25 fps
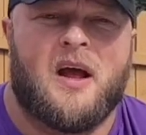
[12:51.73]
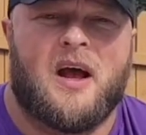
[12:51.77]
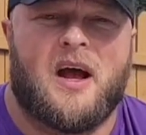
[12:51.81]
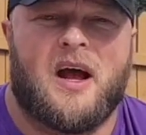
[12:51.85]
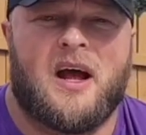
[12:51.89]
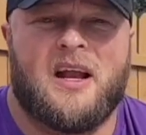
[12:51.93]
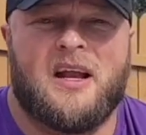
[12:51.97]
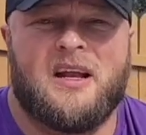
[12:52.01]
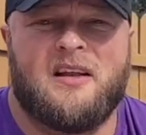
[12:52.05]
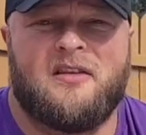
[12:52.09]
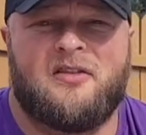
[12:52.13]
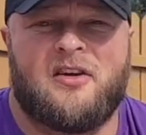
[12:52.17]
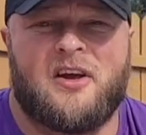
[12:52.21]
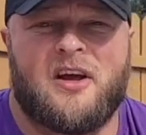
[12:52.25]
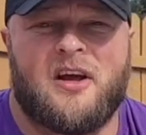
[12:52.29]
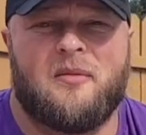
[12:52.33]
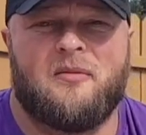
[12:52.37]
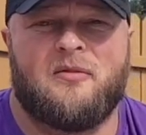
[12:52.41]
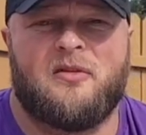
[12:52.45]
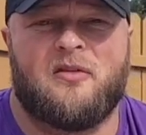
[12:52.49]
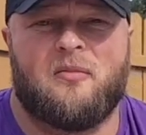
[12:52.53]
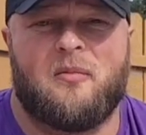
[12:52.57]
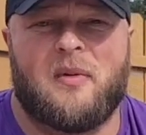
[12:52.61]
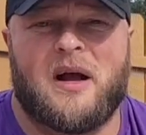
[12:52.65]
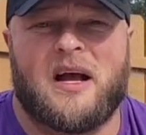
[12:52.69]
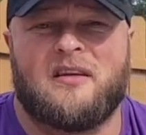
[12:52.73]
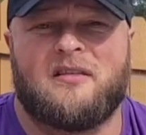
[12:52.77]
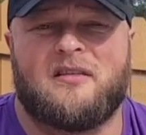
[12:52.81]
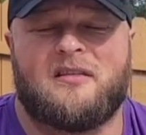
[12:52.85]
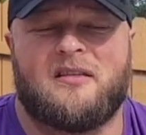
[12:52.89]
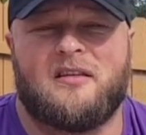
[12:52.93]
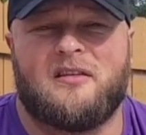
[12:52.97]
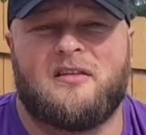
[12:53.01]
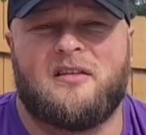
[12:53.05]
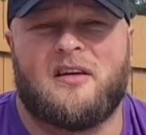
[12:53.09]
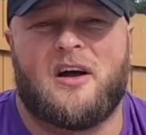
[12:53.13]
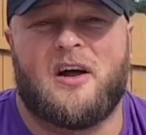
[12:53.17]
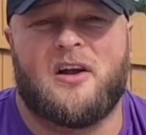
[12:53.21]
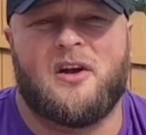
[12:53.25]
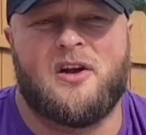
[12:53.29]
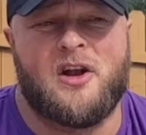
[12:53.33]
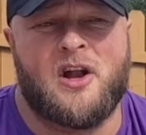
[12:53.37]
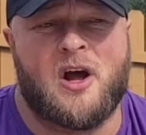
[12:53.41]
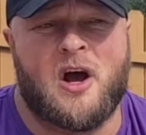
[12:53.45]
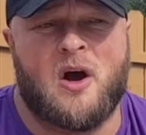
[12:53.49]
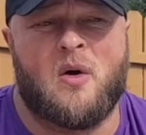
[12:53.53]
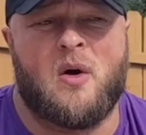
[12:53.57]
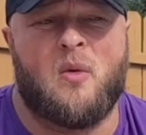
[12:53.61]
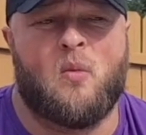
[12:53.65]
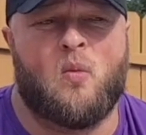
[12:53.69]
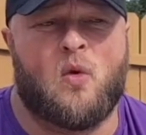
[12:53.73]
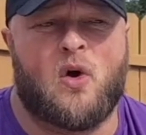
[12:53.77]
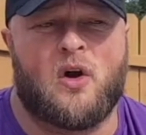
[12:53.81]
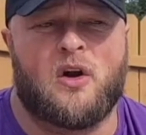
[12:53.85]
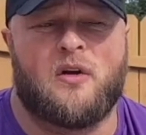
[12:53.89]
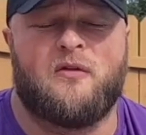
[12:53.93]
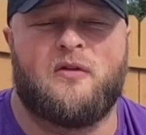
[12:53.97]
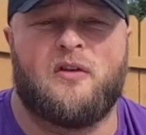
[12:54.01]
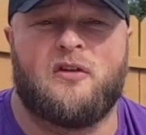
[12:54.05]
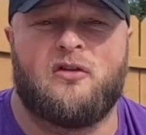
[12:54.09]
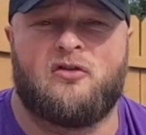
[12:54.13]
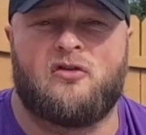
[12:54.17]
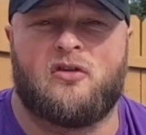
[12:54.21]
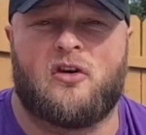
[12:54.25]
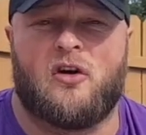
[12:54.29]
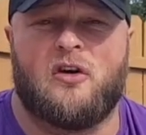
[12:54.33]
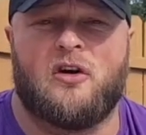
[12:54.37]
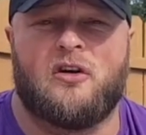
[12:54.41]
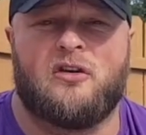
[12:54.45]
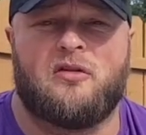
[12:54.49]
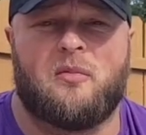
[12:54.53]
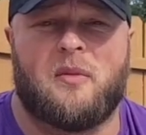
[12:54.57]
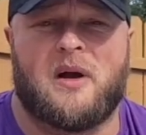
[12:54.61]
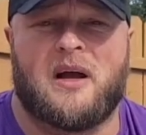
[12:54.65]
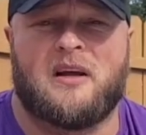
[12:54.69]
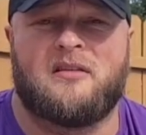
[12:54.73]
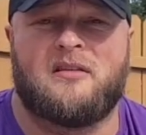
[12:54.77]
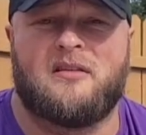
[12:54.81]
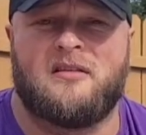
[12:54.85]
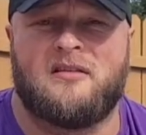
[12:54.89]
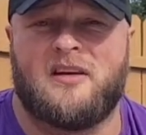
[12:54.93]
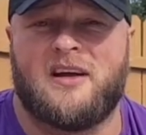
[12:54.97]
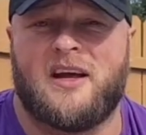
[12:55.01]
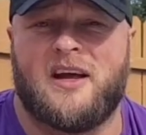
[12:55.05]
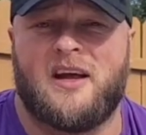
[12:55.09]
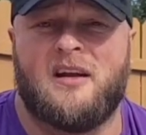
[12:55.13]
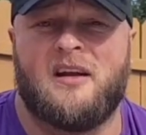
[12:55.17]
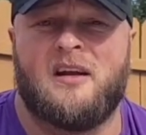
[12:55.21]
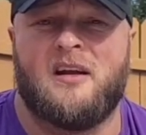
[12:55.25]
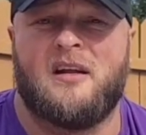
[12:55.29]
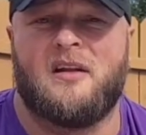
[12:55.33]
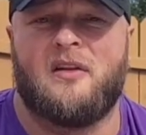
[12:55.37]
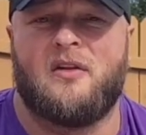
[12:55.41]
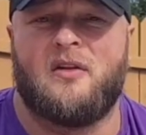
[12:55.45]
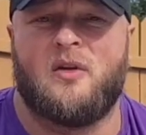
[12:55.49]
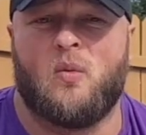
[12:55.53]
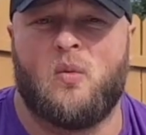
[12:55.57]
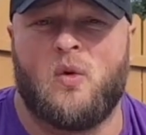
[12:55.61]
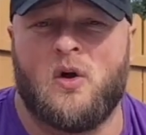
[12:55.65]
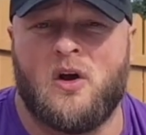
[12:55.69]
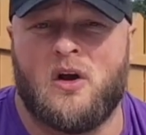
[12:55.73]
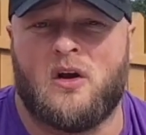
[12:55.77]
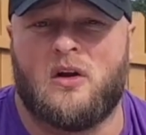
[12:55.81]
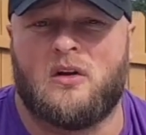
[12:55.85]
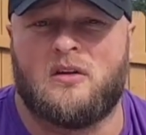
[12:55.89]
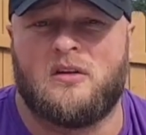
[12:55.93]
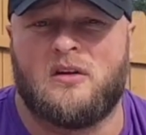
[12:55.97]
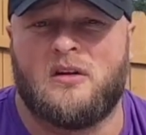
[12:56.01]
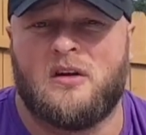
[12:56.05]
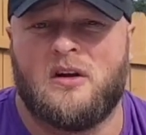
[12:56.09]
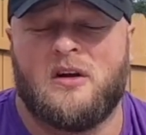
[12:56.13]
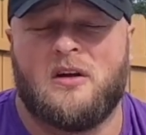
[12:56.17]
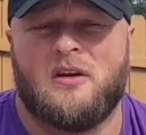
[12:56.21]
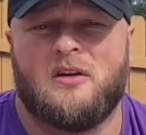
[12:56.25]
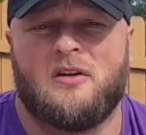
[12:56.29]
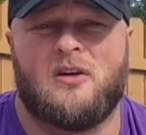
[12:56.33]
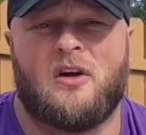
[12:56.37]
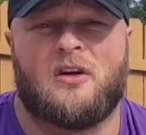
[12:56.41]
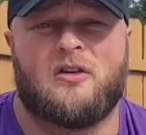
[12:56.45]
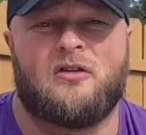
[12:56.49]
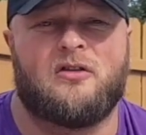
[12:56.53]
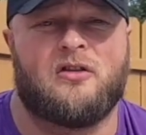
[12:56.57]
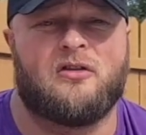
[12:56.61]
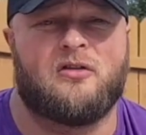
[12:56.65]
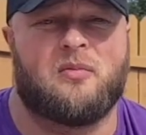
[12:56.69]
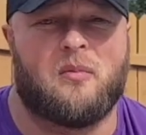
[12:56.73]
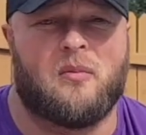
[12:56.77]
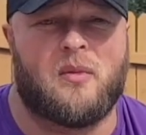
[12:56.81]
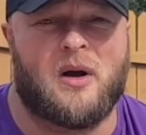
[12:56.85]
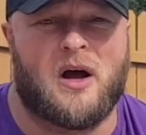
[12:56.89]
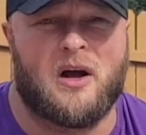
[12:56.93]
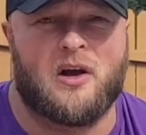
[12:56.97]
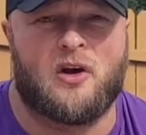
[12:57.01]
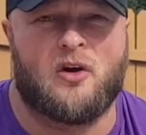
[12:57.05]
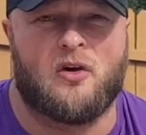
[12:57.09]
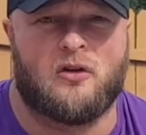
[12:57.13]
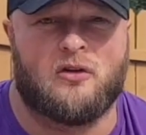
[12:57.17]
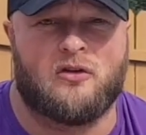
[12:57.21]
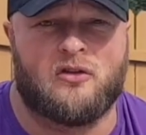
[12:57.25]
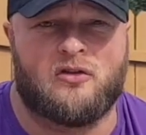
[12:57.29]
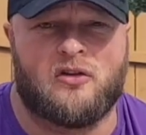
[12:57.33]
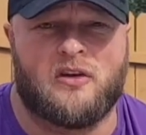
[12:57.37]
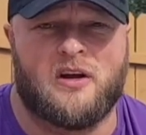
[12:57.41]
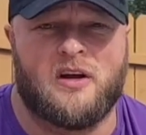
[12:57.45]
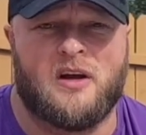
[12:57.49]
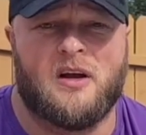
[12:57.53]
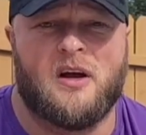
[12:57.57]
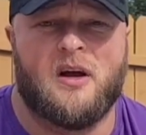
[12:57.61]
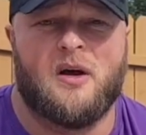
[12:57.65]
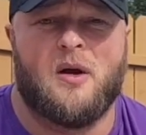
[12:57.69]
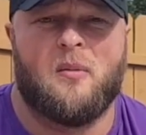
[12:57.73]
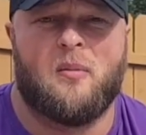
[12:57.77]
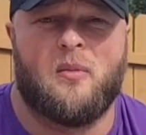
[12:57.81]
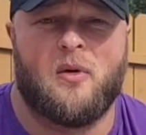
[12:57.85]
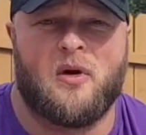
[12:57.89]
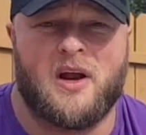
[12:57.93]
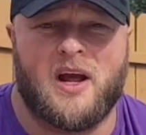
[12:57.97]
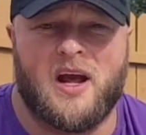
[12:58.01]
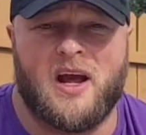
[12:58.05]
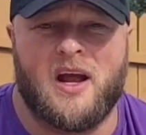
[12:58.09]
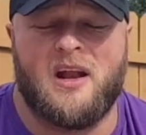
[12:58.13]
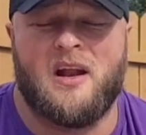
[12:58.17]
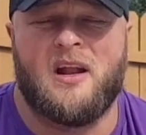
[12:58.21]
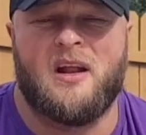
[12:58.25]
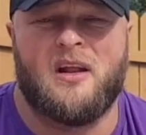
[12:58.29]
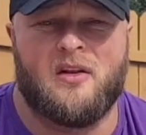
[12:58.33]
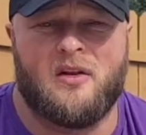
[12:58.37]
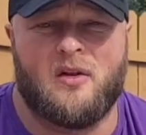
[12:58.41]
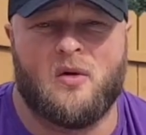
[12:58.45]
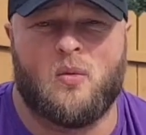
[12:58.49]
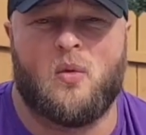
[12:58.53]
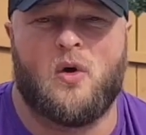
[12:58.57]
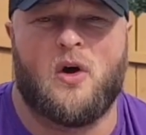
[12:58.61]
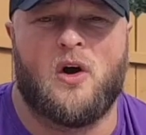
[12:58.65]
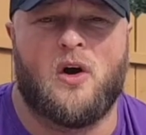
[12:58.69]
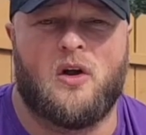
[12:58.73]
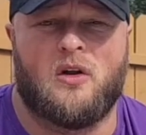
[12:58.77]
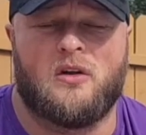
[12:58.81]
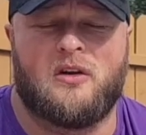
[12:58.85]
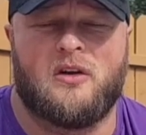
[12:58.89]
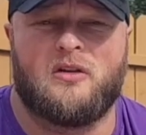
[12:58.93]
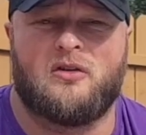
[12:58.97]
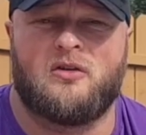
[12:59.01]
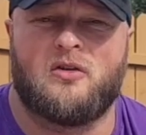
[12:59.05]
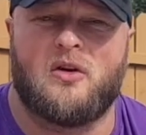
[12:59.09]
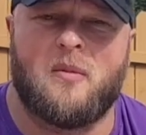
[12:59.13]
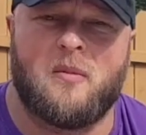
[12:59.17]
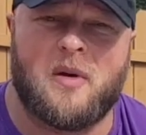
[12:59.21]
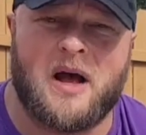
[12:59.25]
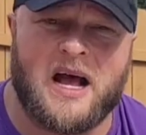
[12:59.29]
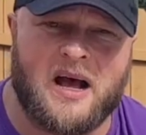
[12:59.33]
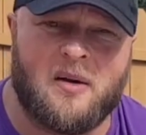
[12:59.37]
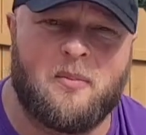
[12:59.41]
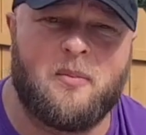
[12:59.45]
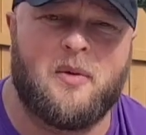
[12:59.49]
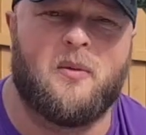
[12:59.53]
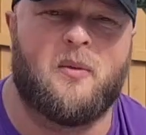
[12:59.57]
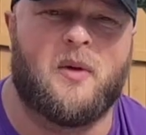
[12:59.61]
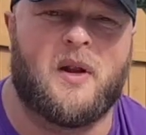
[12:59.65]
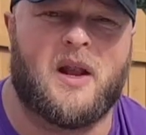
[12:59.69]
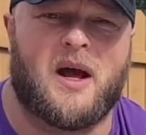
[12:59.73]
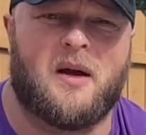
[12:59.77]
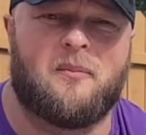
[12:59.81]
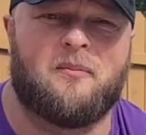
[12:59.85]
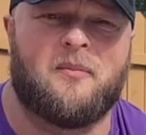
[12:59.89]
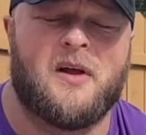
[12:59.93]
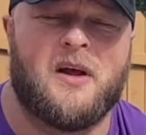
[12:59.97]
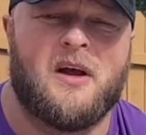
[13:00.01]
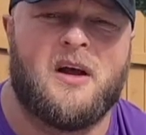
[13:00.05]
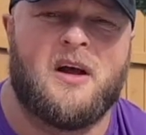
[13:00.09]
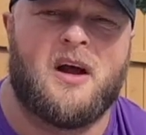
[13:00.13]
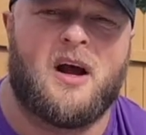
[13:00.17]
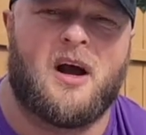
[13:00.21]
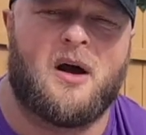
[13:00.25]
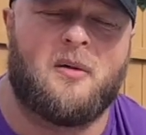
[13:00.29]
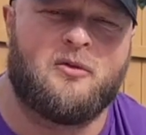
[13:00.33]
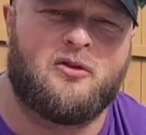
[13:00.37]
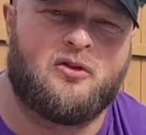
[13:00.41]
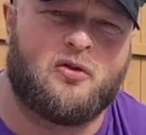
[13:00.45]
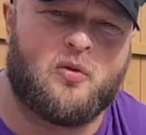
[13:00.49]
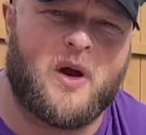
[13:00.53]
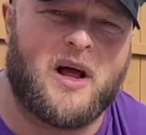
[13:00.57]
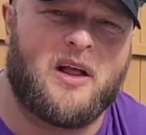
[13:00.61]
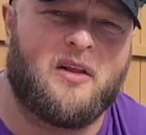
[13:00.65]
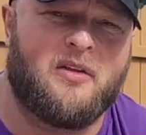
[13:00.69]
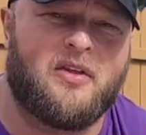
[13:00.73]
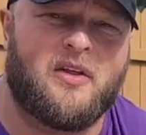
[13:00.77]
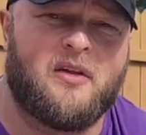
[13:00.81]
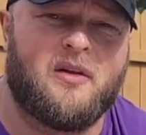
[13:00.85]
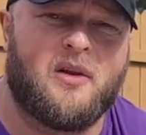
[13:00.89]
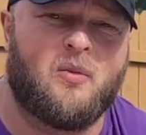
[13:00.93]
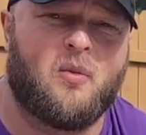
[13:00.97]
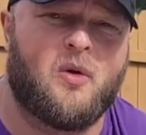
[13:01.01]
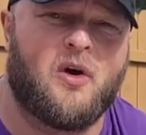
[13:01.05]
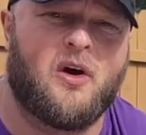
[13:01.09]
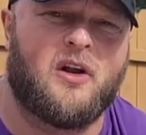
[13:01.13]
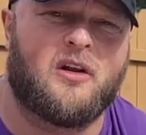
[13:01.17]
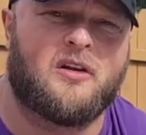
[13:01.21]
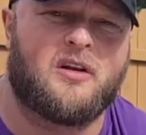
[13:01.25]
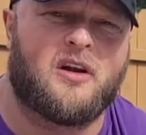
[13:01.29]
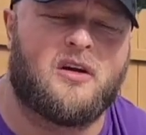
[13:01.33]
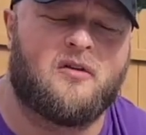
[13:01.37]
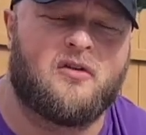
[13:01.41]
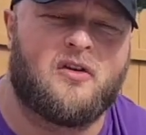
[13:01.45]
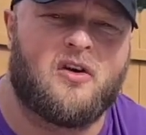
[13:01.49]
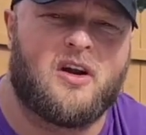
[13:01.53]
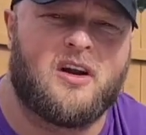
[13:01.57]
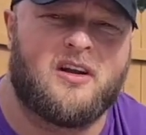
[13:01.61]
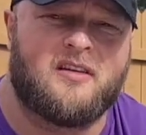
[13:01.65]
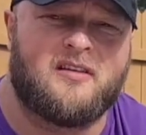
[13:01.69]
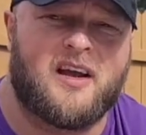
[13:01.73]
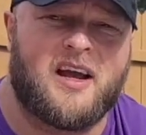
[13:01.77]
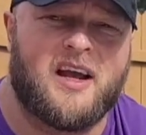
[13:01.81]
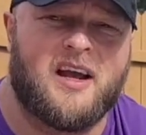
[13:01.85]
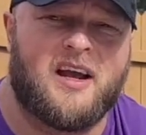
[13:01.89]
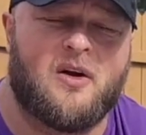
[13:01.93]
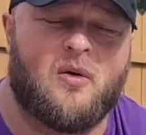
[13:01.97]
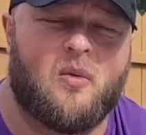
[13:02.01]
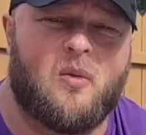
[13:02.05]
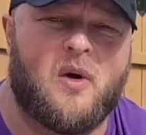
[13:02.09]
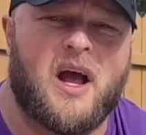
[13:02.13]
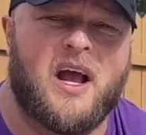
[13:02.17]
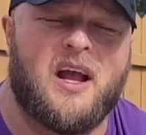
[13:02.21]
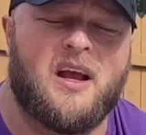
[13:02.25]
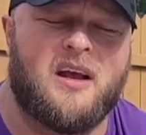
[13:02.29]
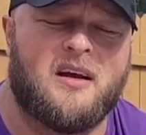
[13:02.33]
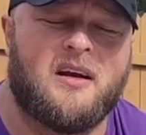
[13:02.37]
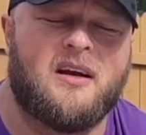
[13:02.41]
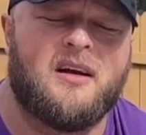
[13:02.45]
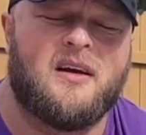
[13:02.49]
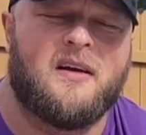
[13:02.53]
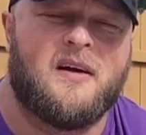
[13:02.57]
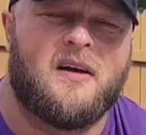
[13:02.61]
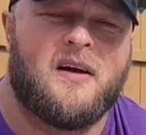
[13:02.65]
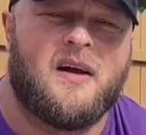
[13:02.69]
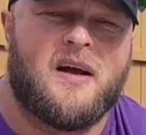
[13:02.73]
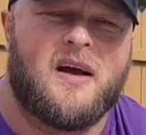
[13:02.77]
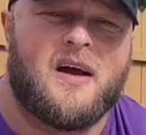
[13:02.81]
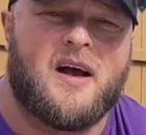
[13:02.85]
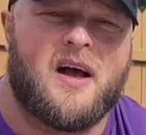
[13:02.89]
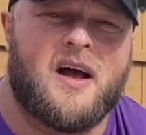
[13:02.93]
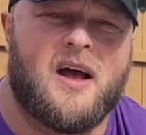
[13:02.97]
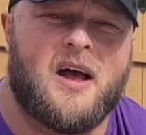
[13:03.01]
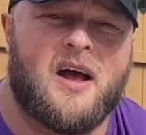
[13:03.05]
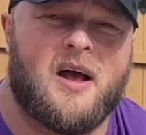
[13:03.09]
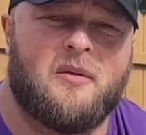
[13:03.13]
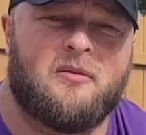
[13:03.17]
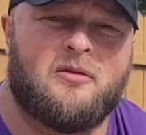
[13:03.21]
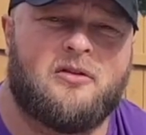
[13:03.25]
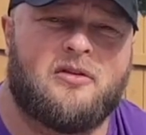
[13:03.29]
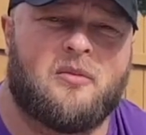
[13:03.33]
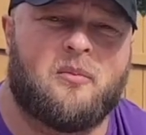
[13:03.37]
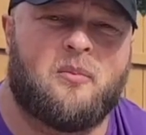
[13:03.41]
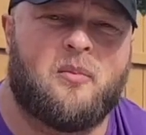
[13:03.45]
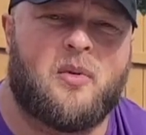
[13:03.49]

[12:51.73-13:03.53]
And in terms of masters, I know I'm one of the strongest masters in the world. Not just my country, but in the world. So I'm happy with that. I'm 12th in the world, and I've got to take away some